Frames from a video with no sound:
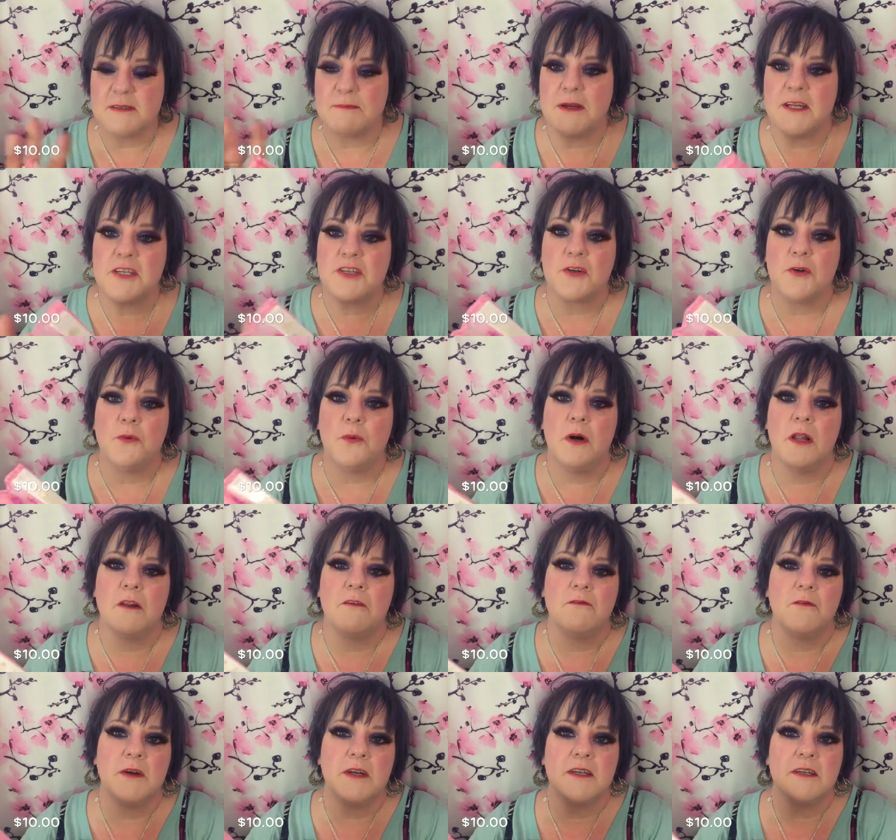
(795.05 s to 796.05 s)
the magical Wall
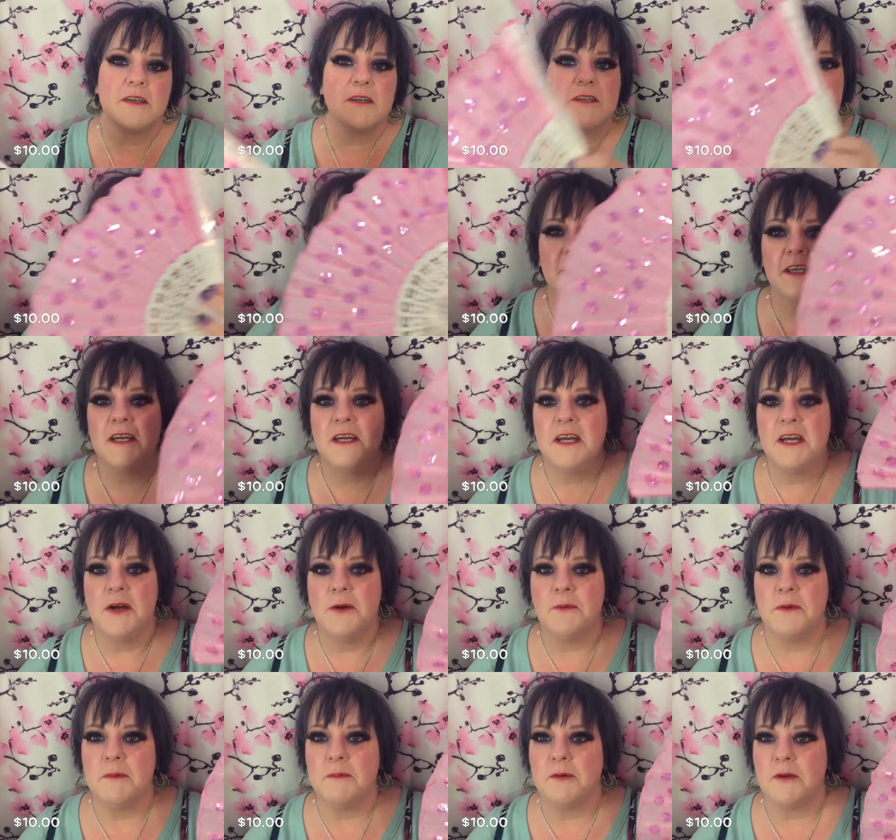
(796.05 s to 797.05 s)
of Wonders.
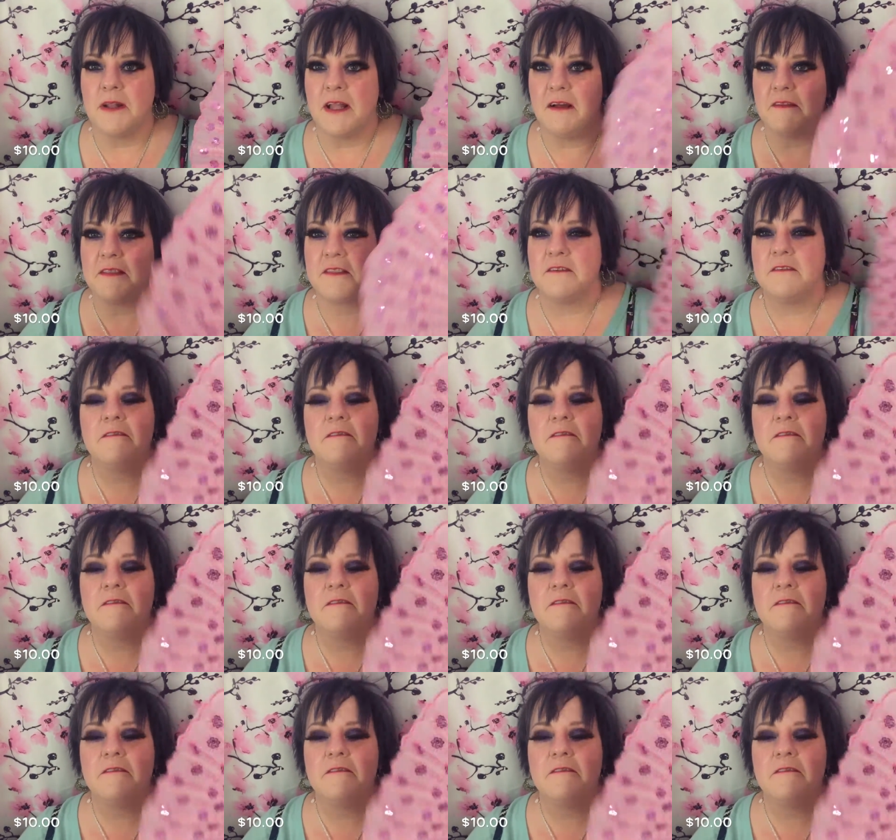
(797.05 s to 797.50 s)
We pull out the